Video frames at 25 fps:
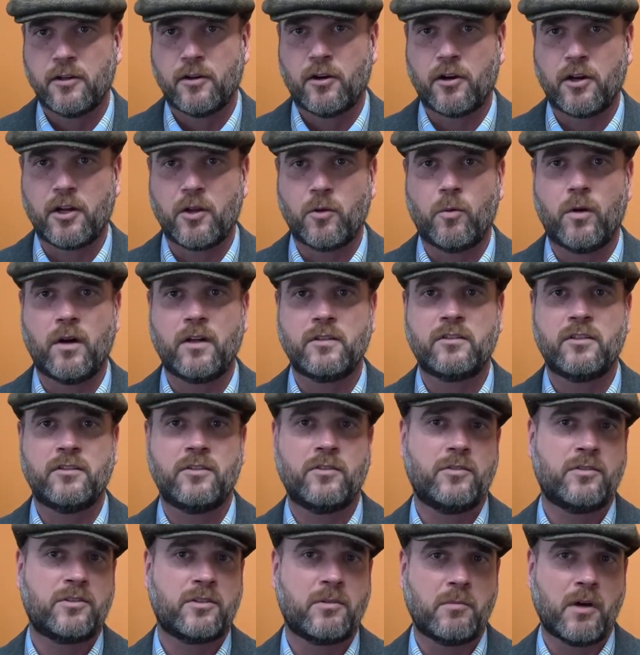or you want to
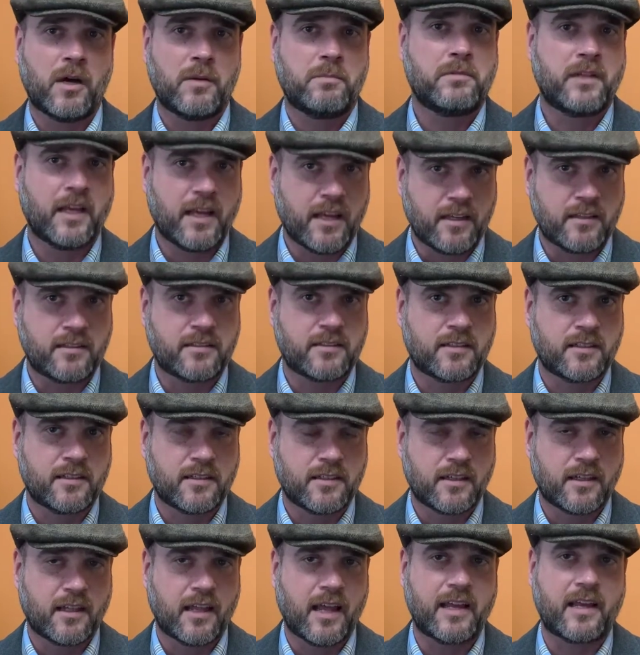do some updates
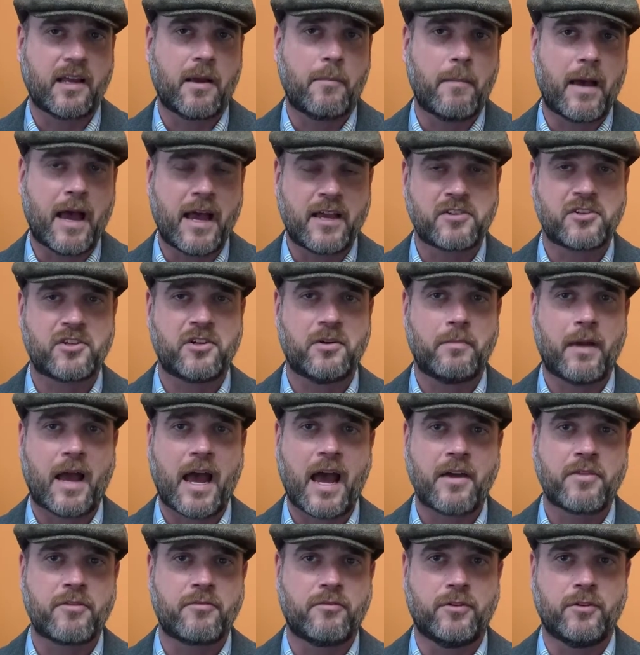like a master
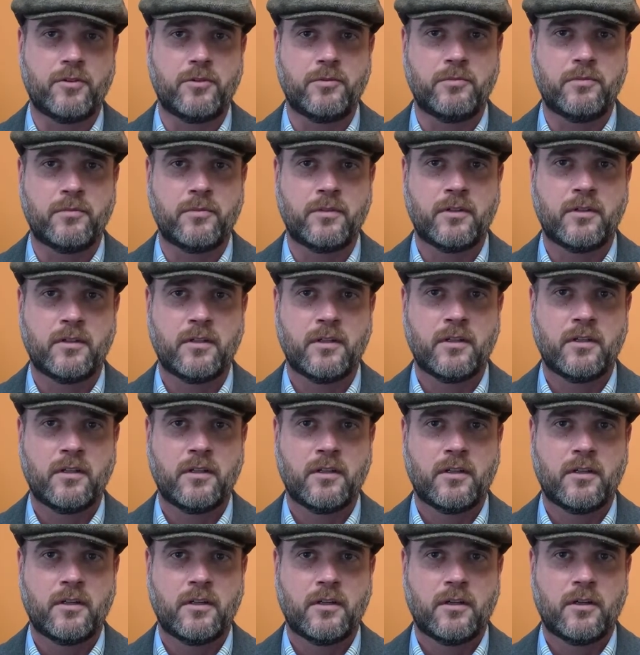bathroom,
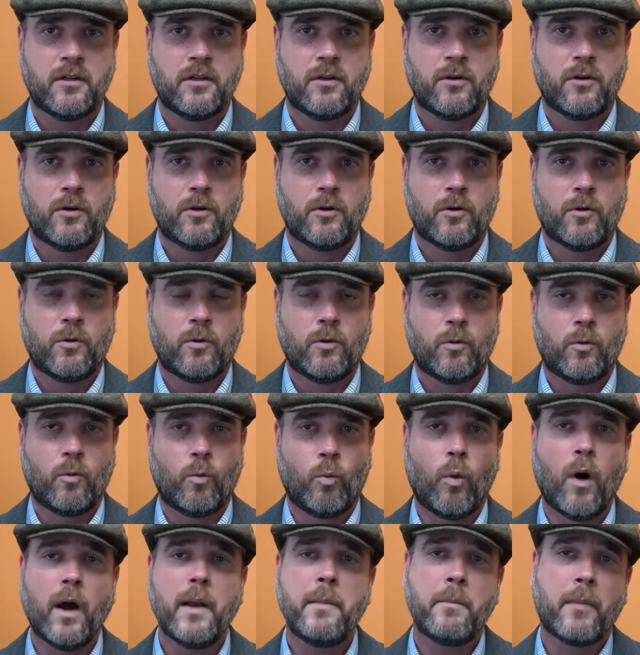
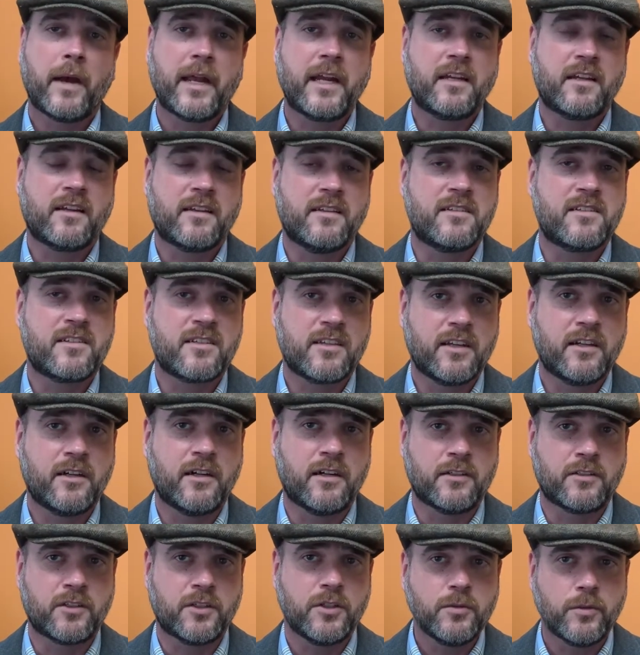one might
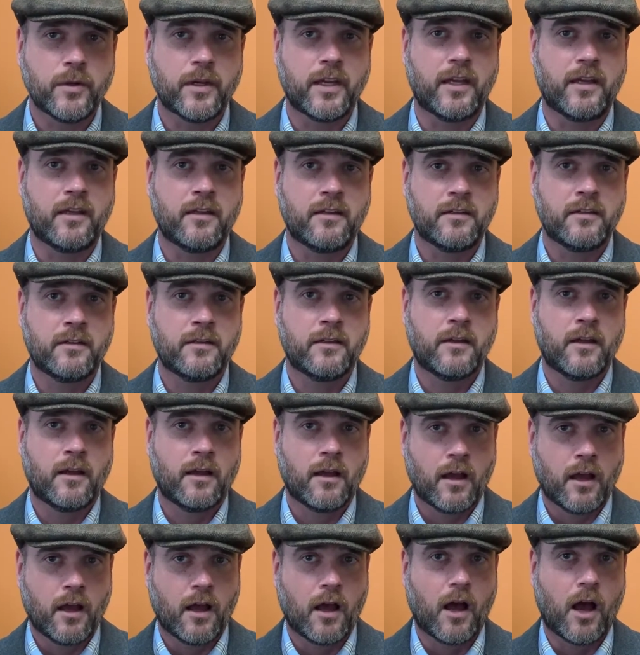consider doing
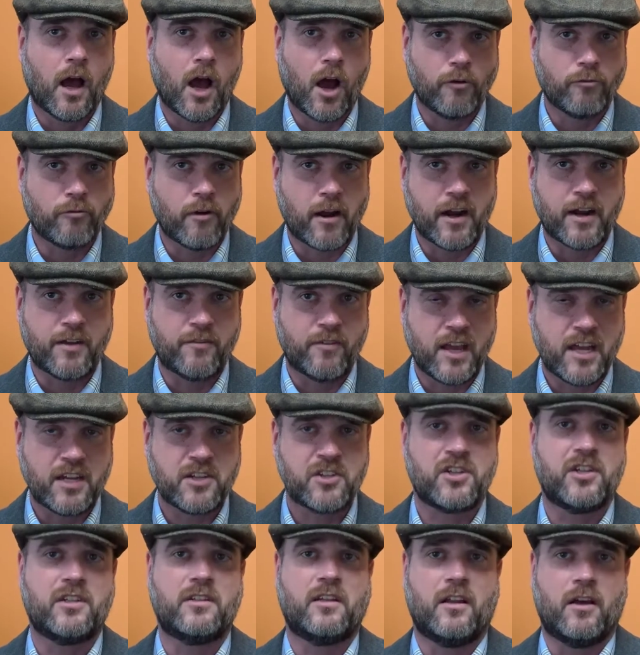a
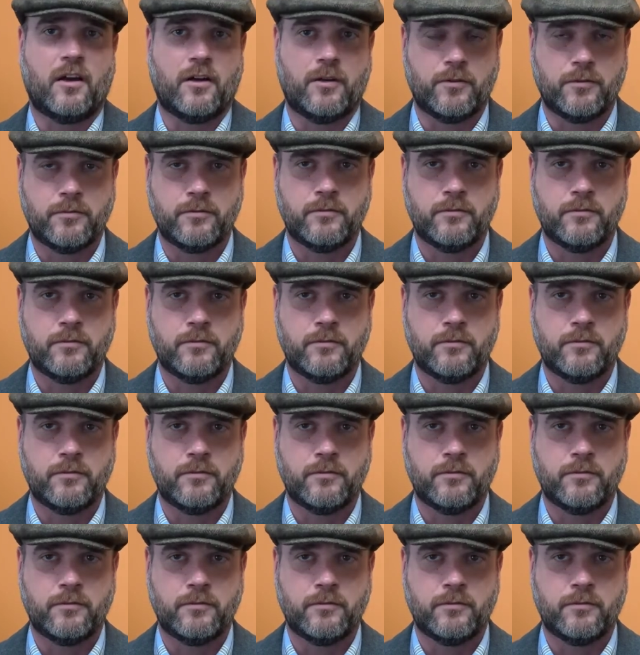renovation loan.